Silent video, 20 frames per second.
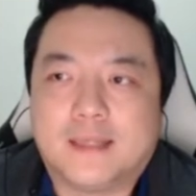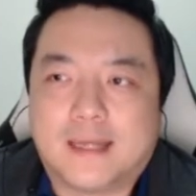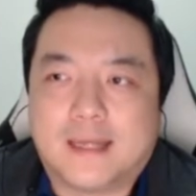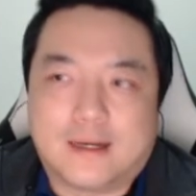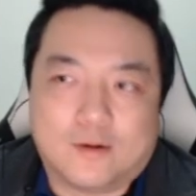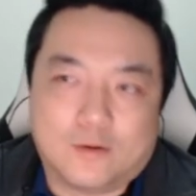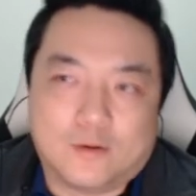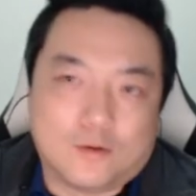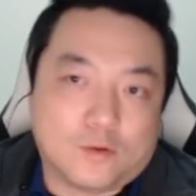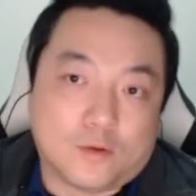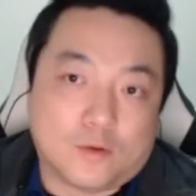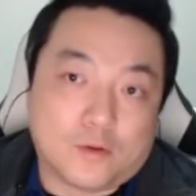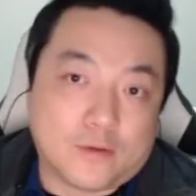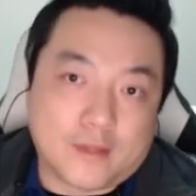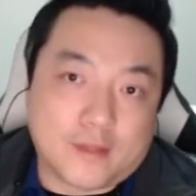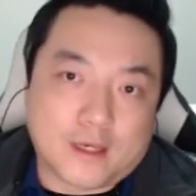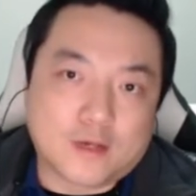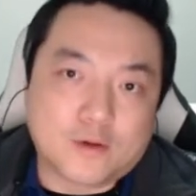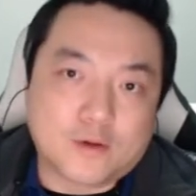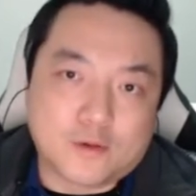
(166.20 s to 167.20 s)
or they're
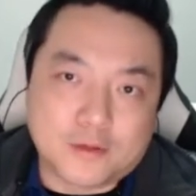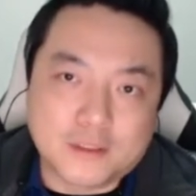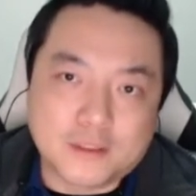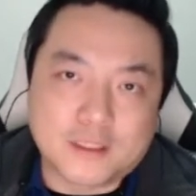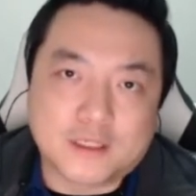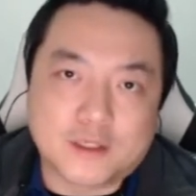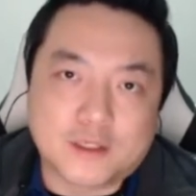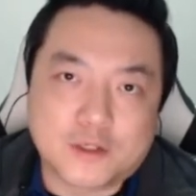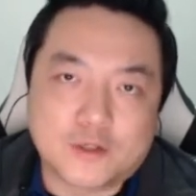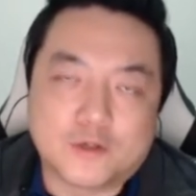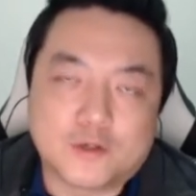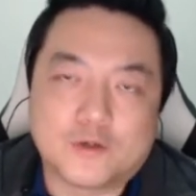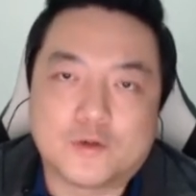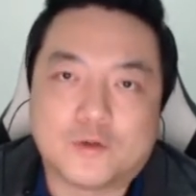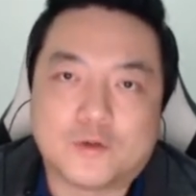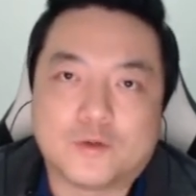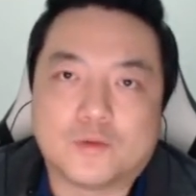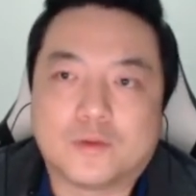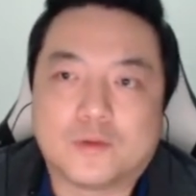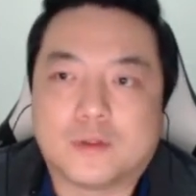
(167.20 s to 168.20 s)
causing
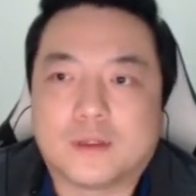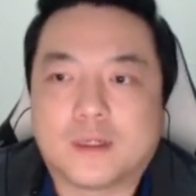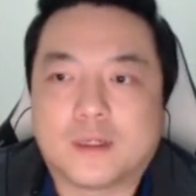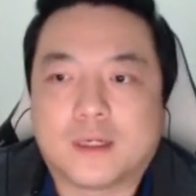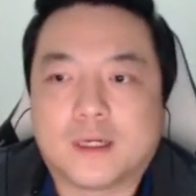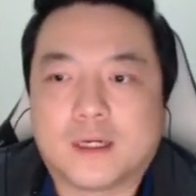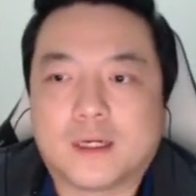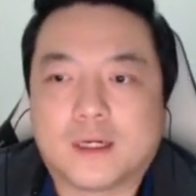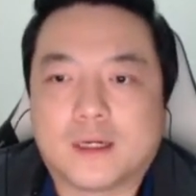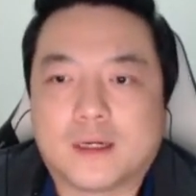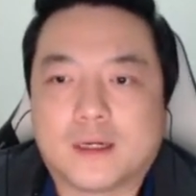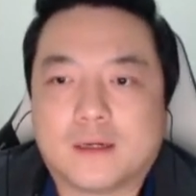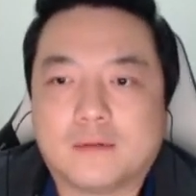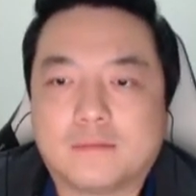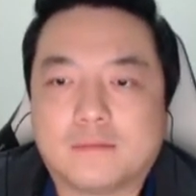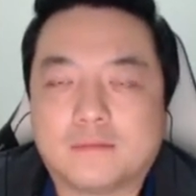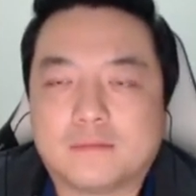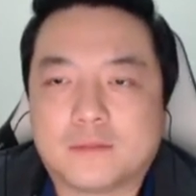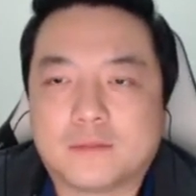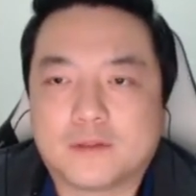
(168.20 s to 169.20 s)
you
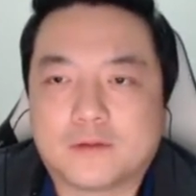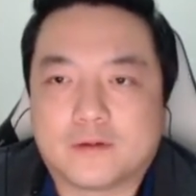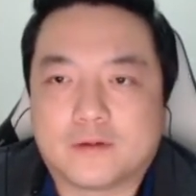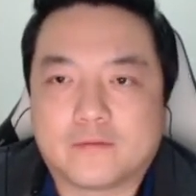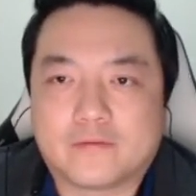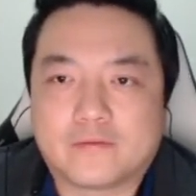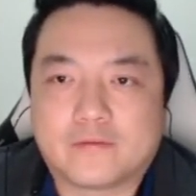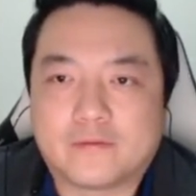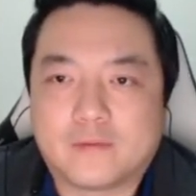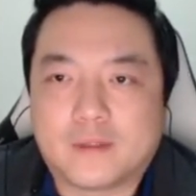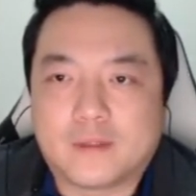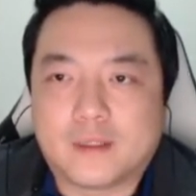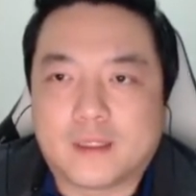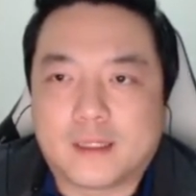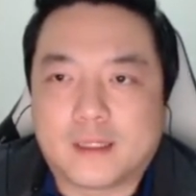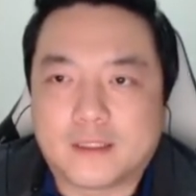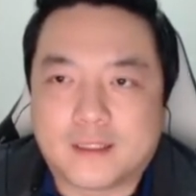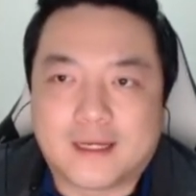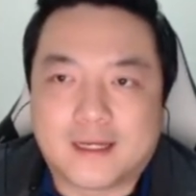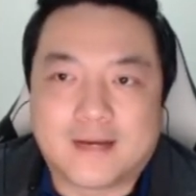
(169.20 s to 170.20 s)

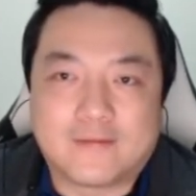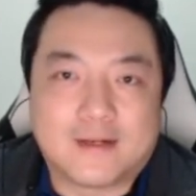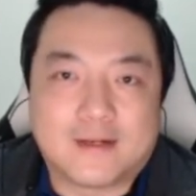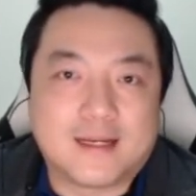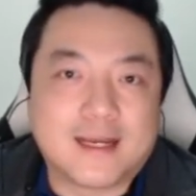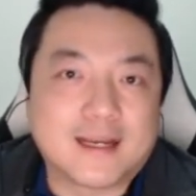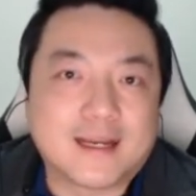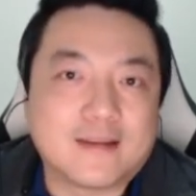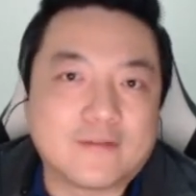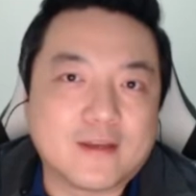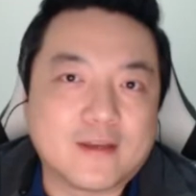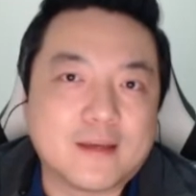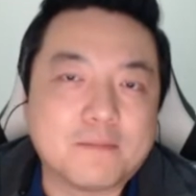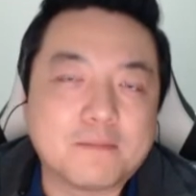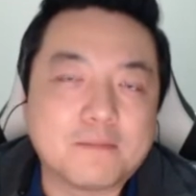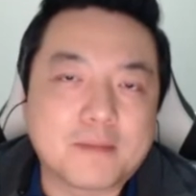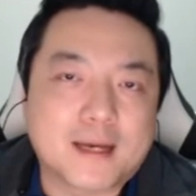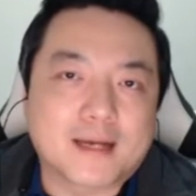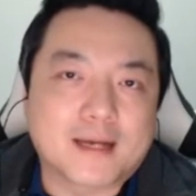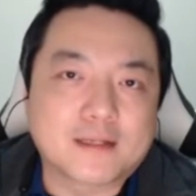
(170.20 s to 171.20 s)
to have a negative
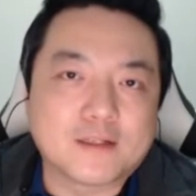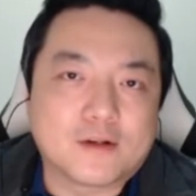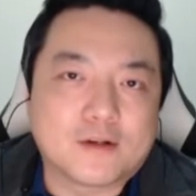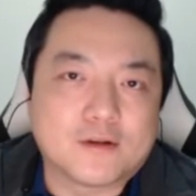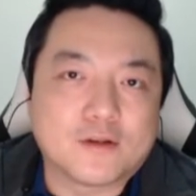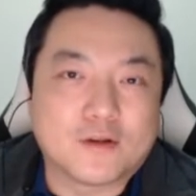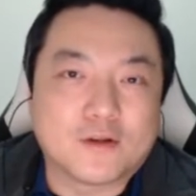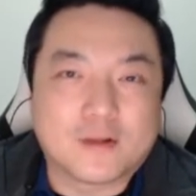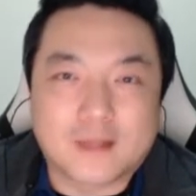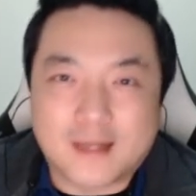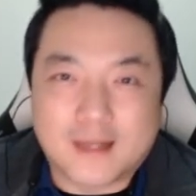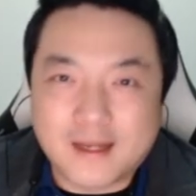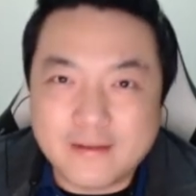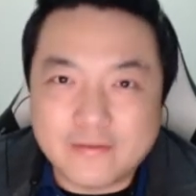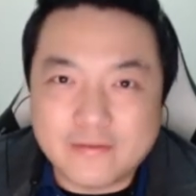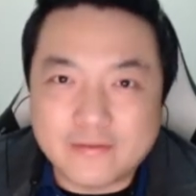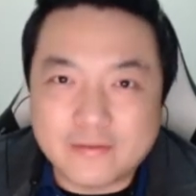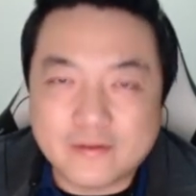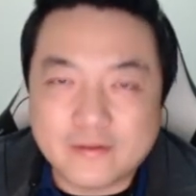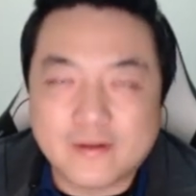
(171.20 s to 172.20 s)
impact on your
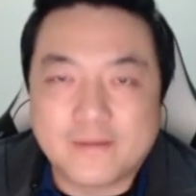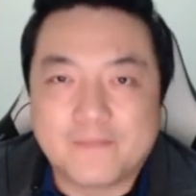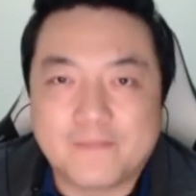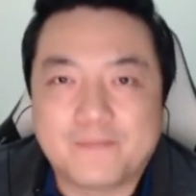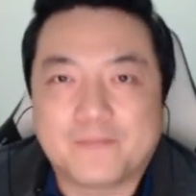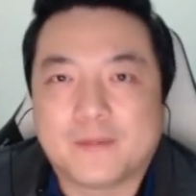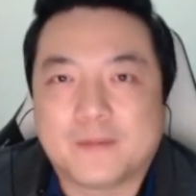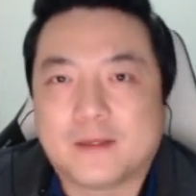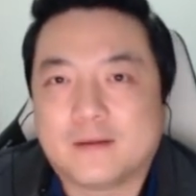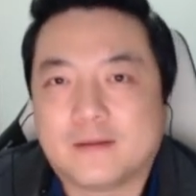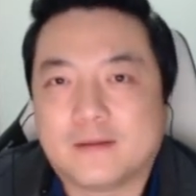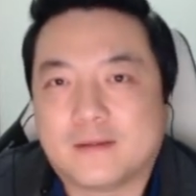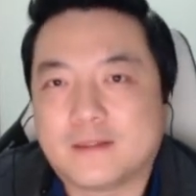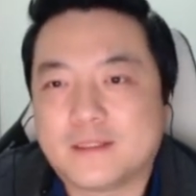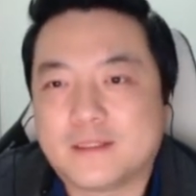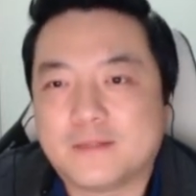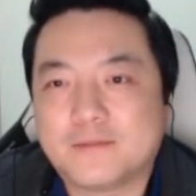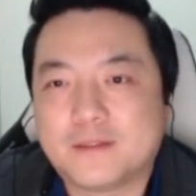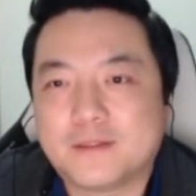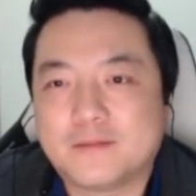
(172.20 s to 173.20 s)
life, the
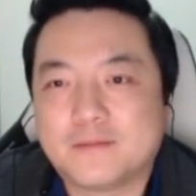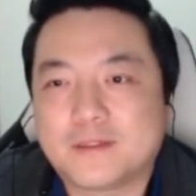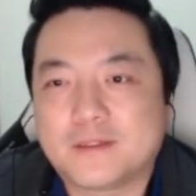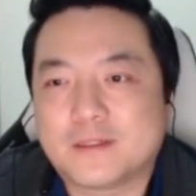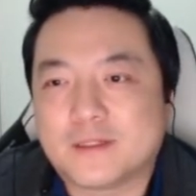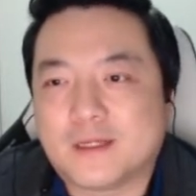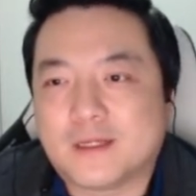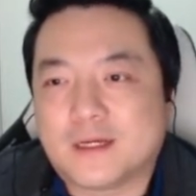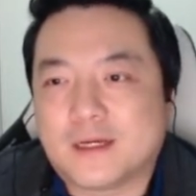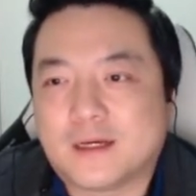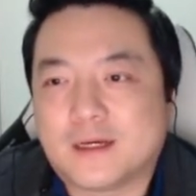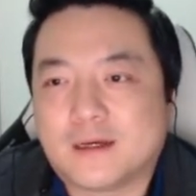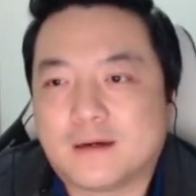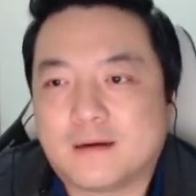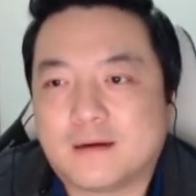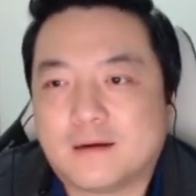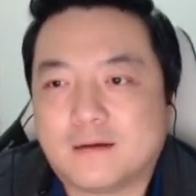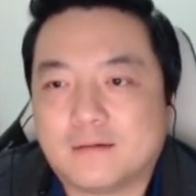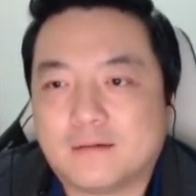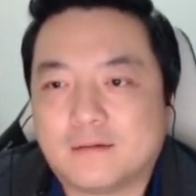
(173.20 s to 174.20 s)
symptoms,
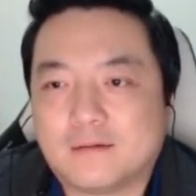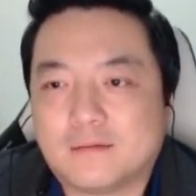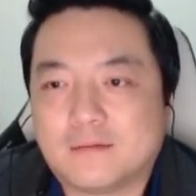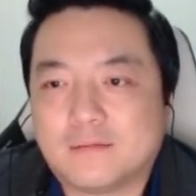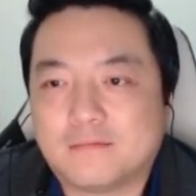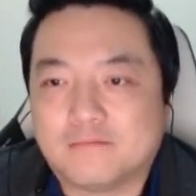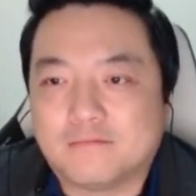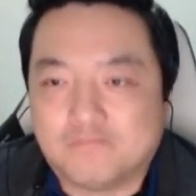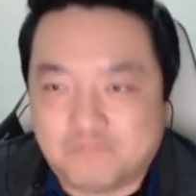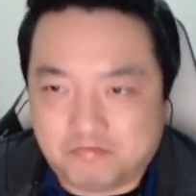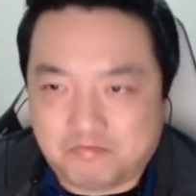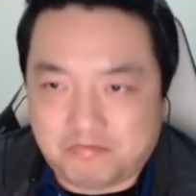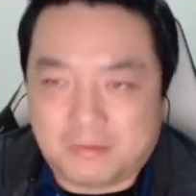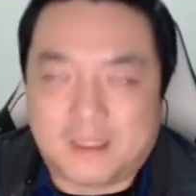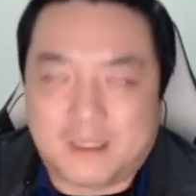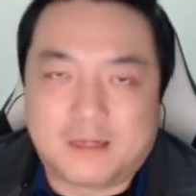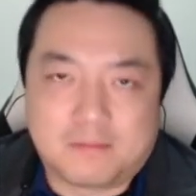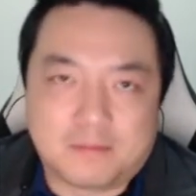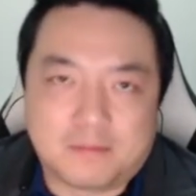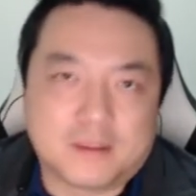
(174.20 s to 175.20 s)

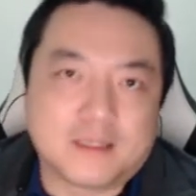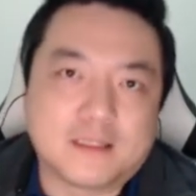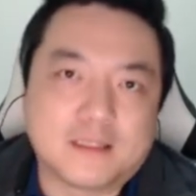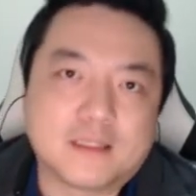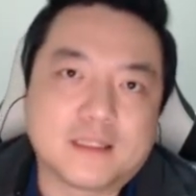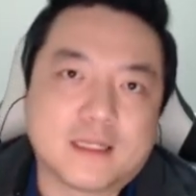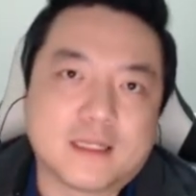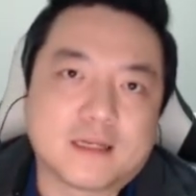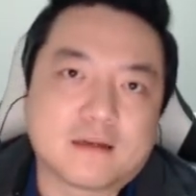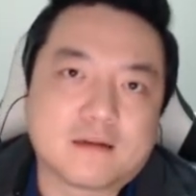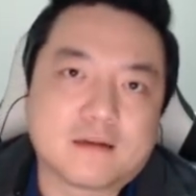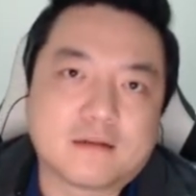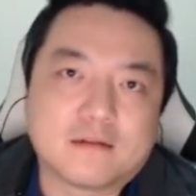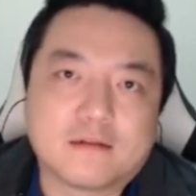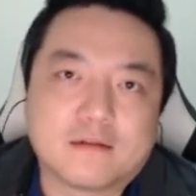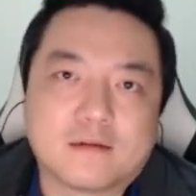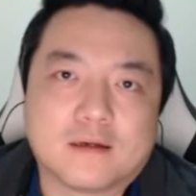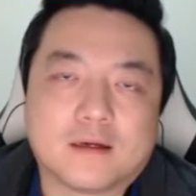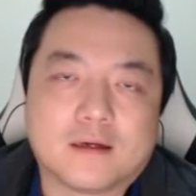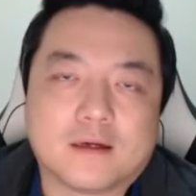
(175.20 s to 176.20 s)
then please seek
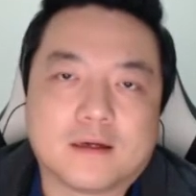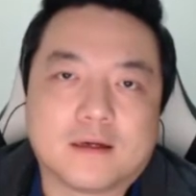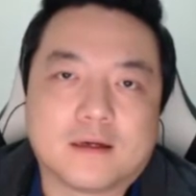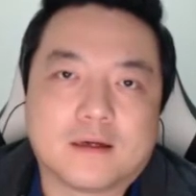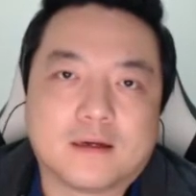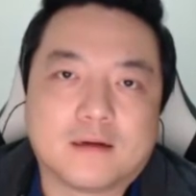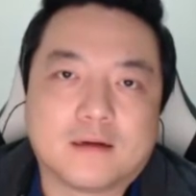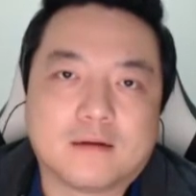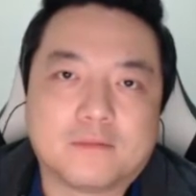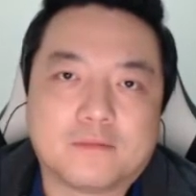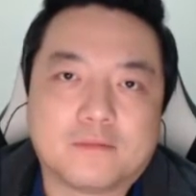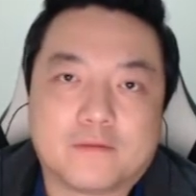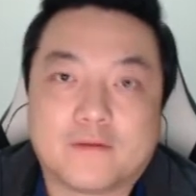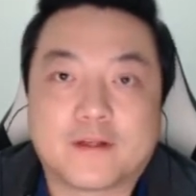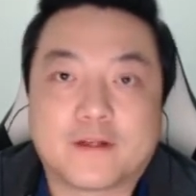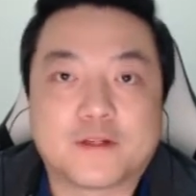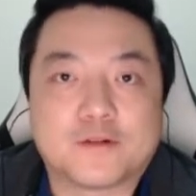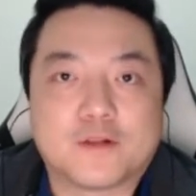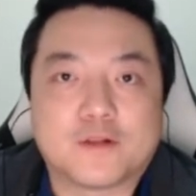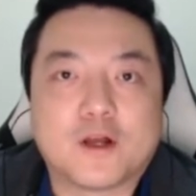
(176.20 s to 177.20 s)

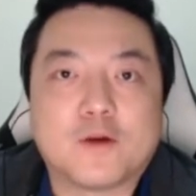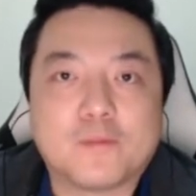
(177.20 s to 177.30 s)
professional help.